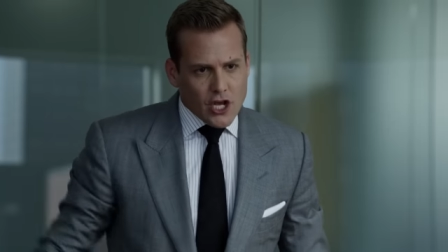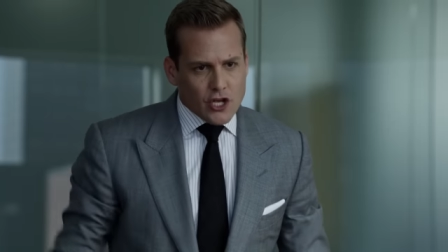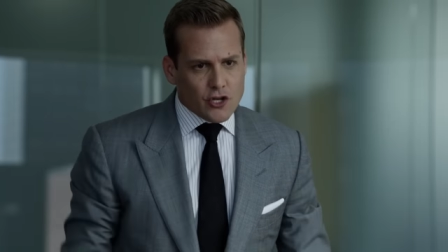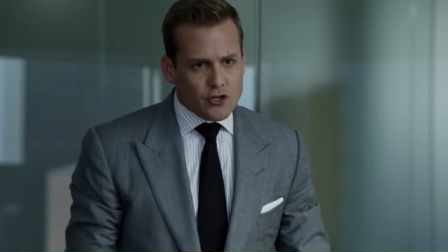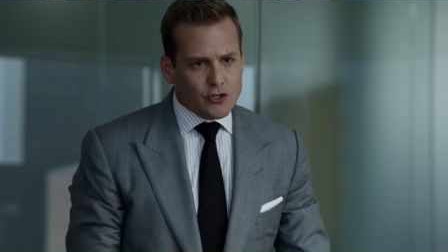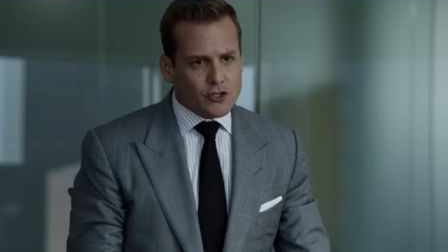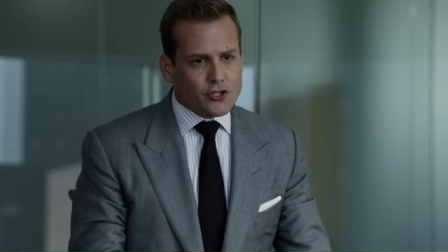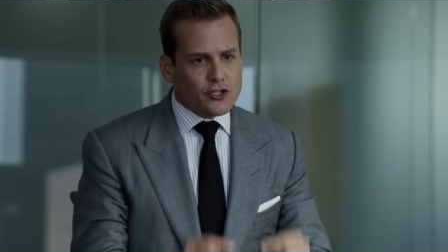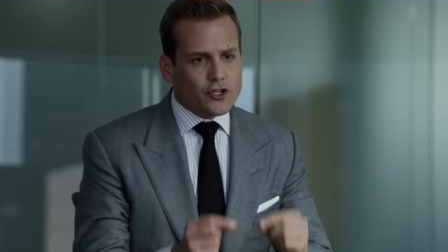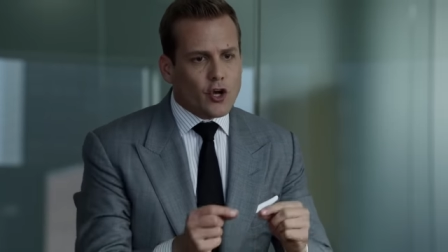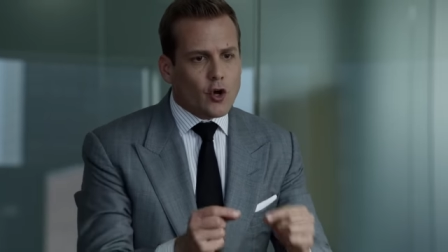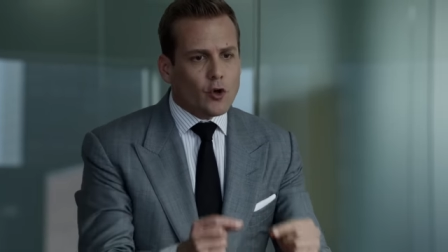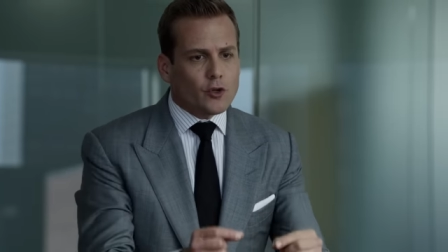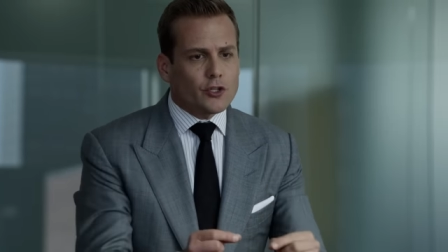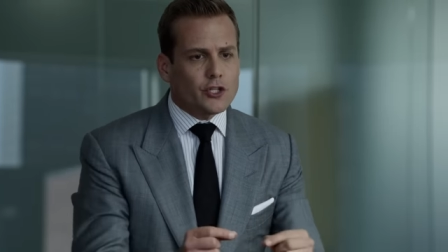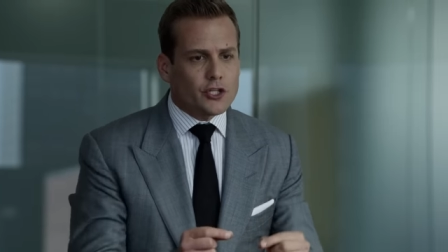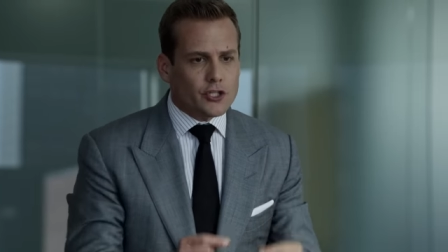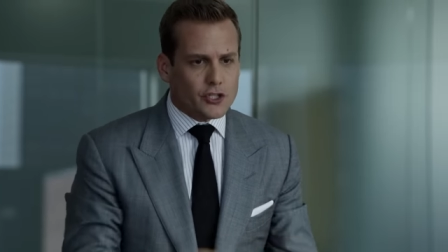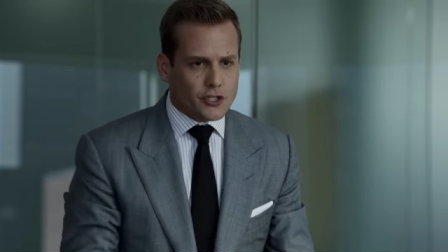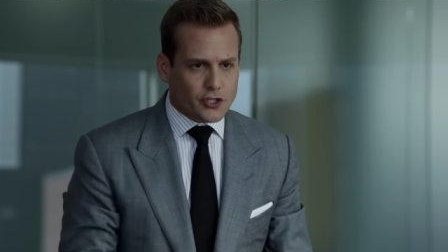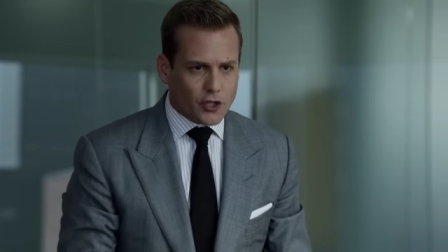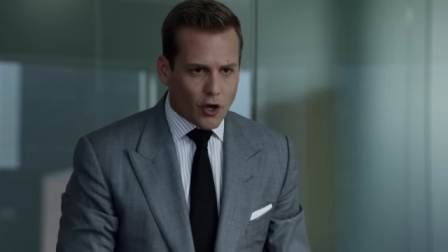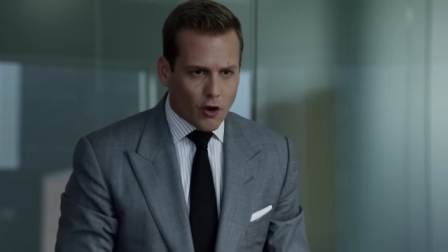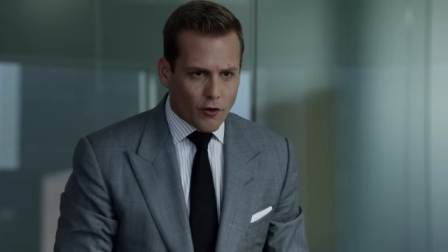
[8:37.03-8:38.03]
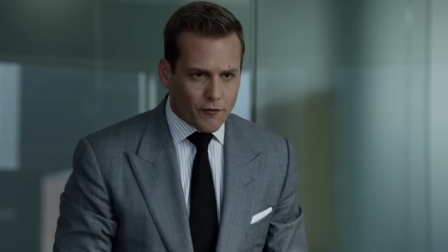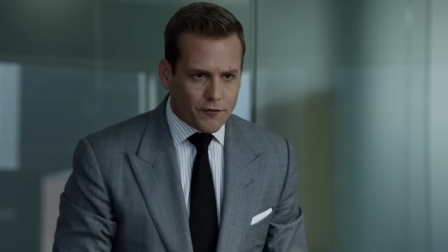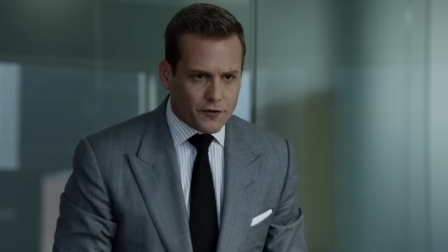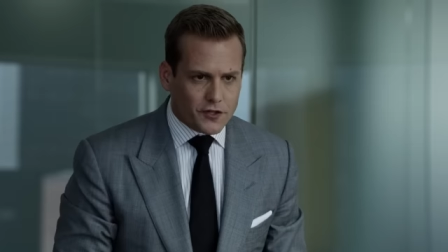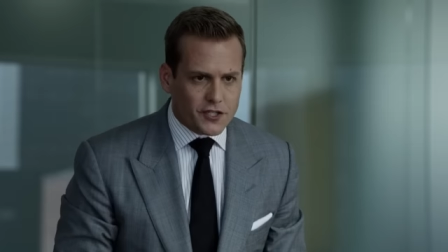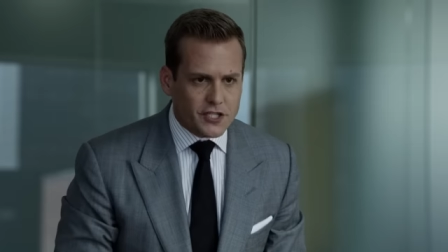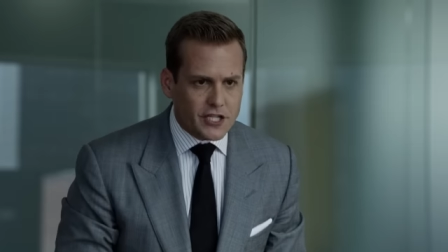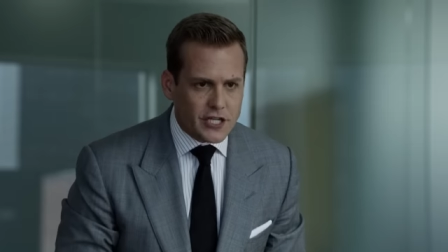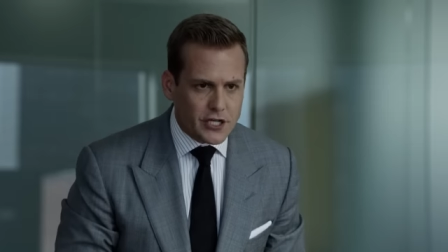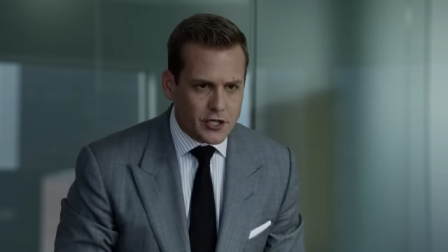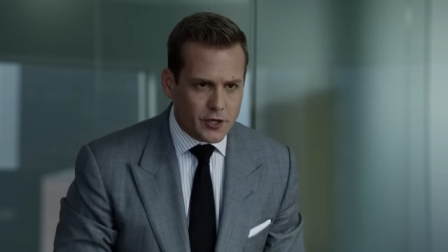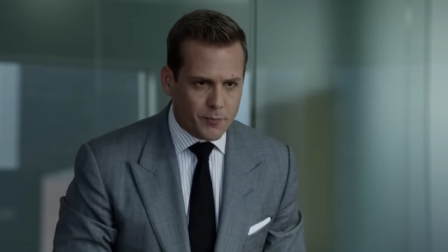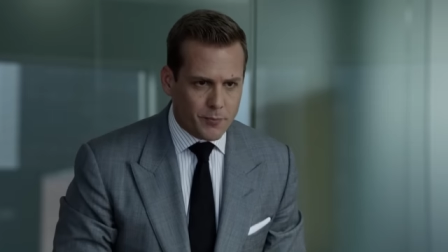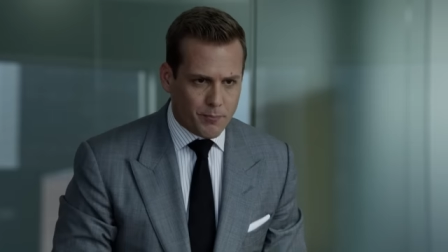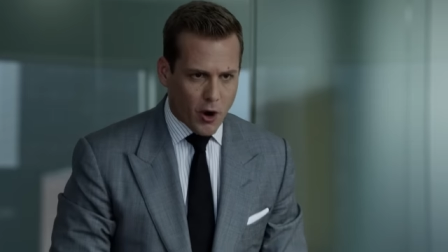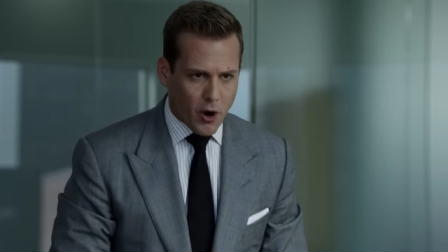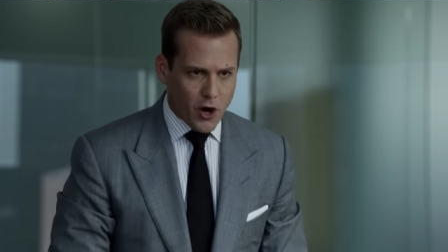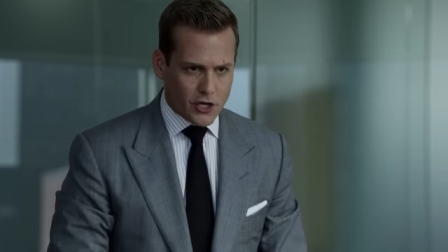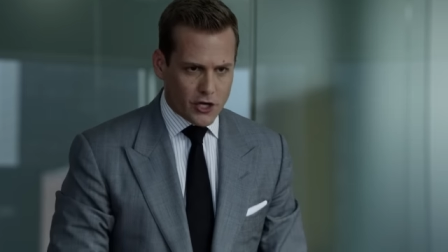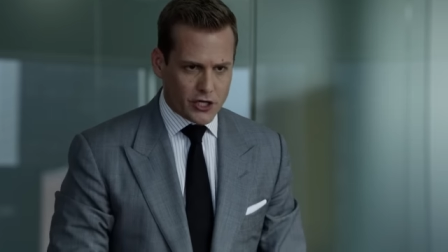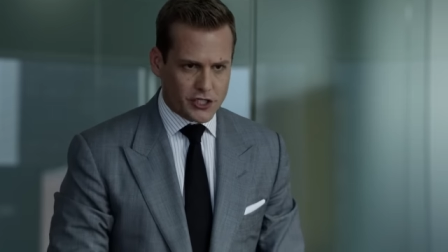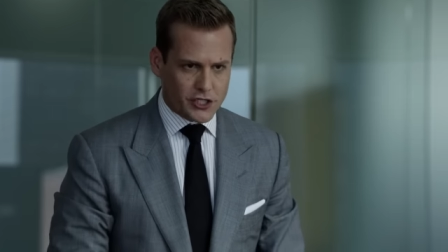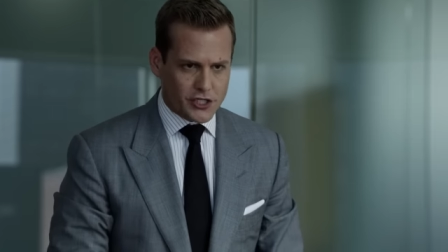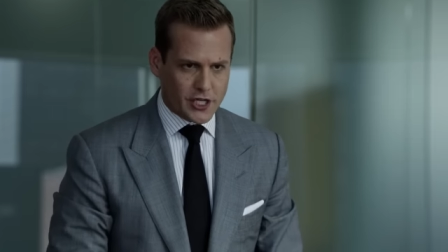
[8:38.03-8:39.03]
You sold your soul for senior
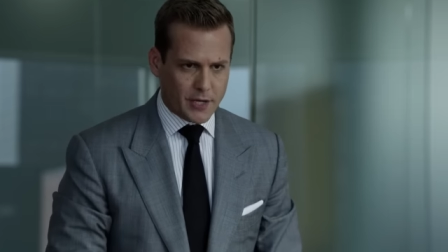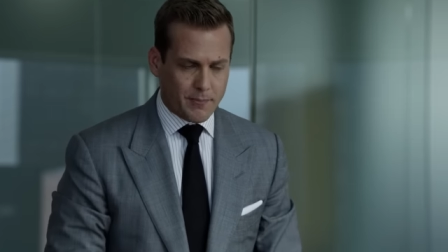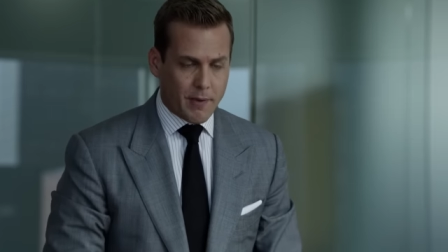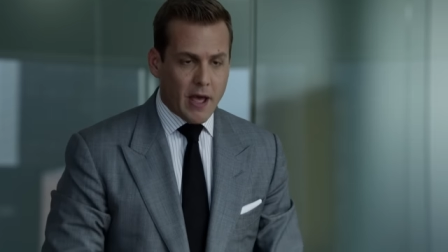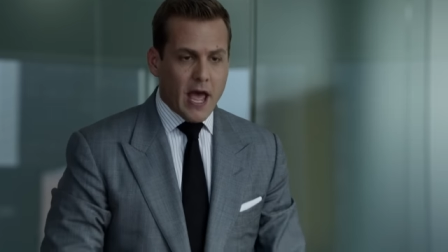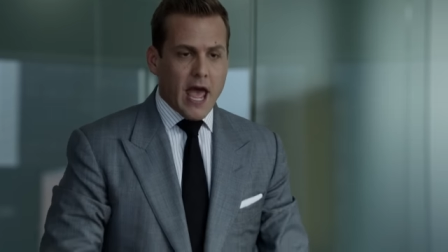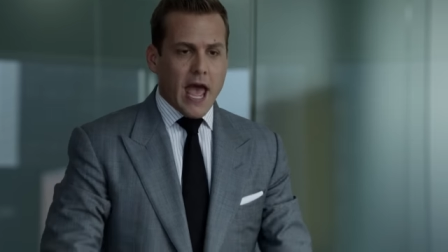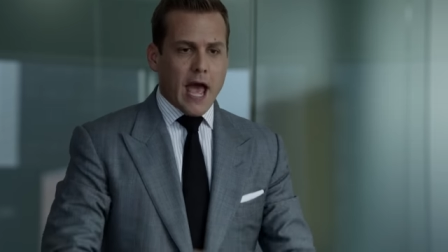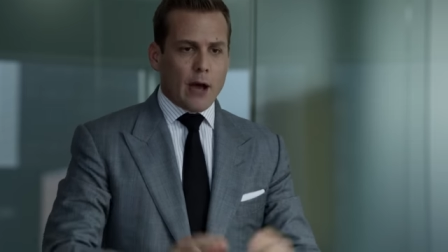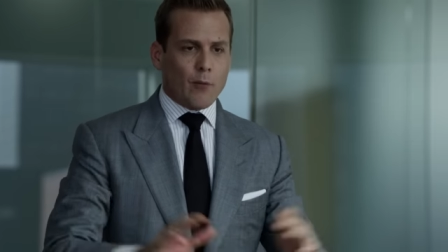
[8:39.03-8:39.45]
partnership.